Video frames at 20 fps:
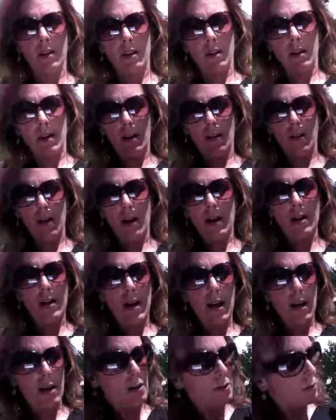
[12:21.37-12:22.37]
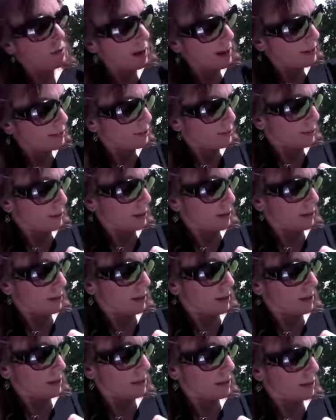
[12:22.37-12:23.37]
All right, now, last one of
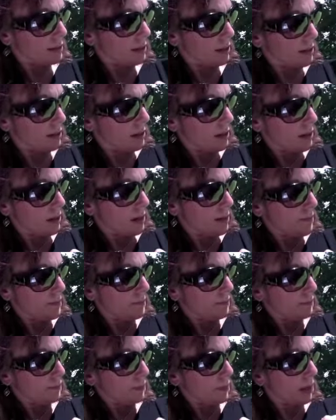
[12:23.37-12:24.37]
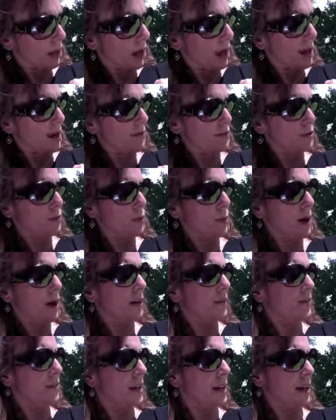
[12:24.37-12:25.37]
these. I have
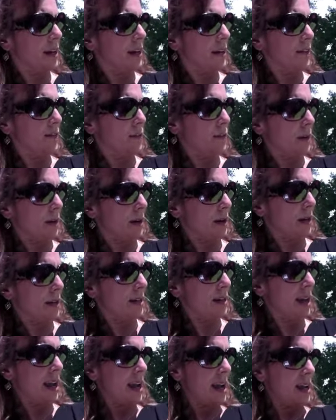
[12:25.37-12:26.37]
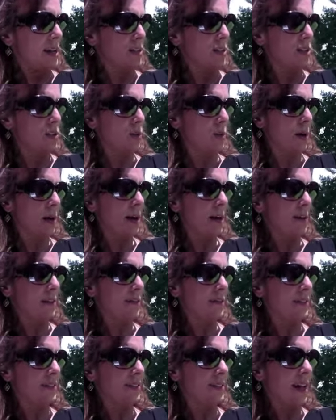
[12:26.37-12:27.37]
12, -1, and
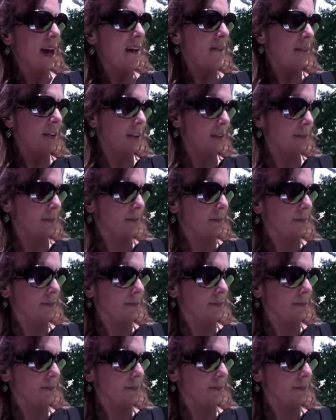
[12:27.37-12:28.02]
12, 7.